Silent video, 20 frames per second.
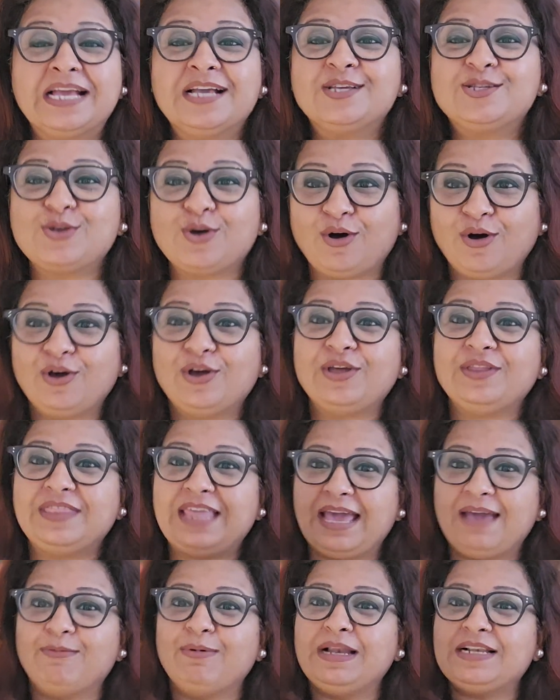So
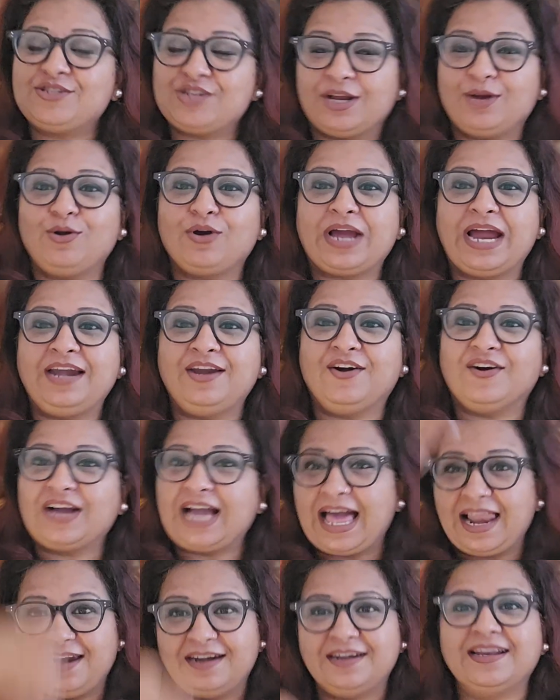they will look at your
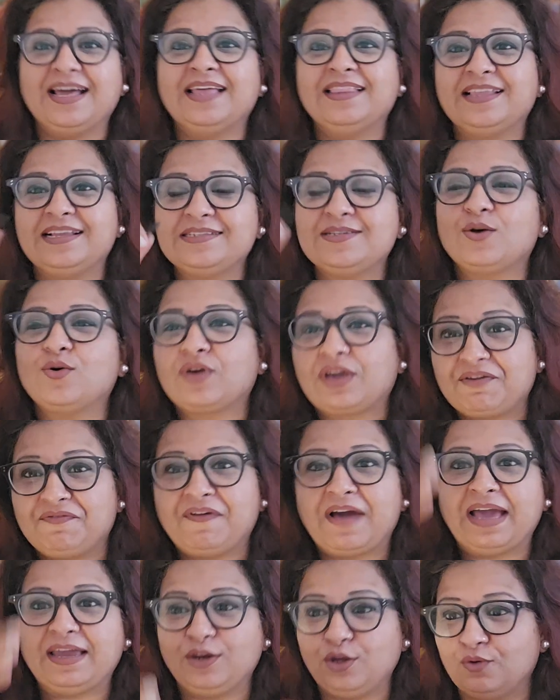calendar and they'll say, okay,
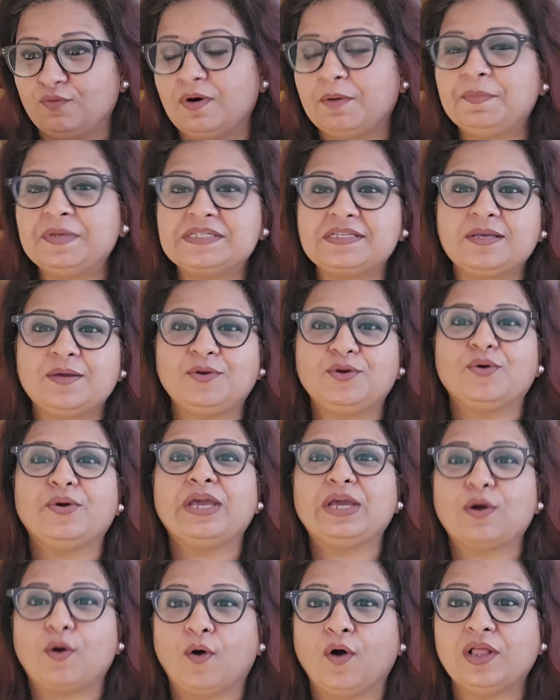fine, you were busy
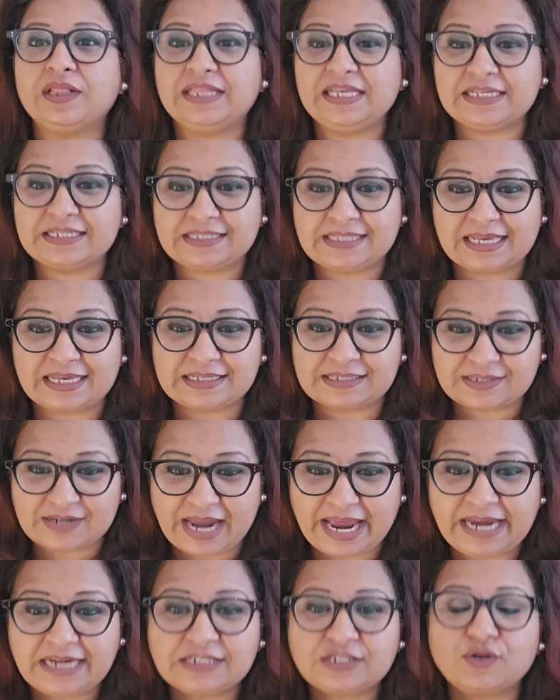doing all these things,
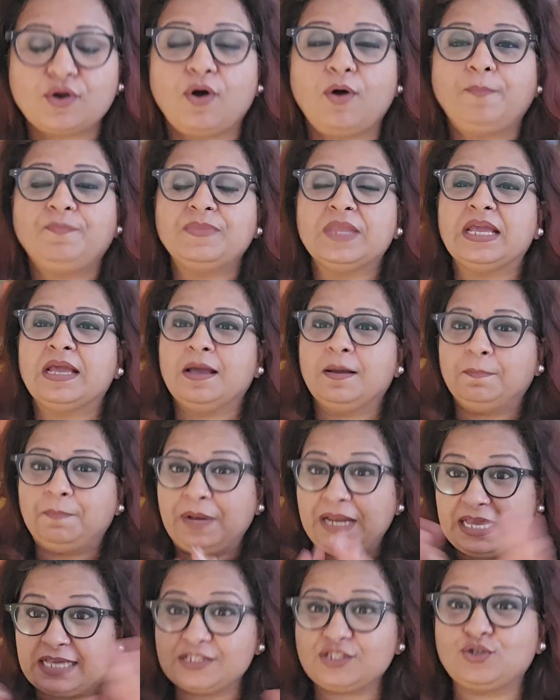right? So
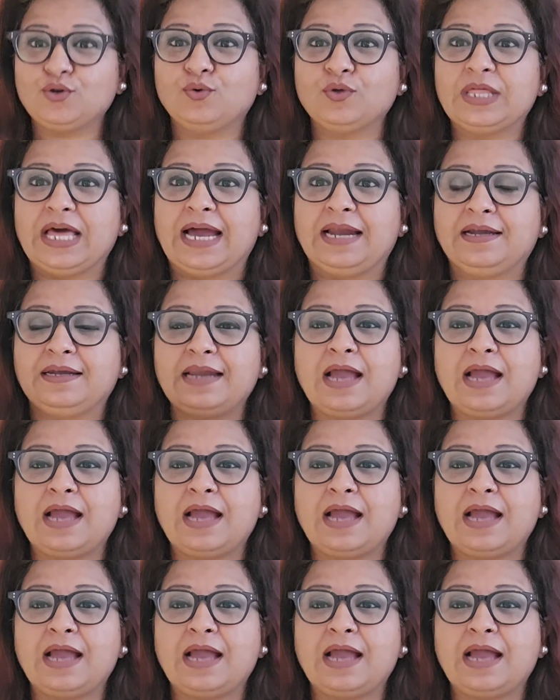please do that.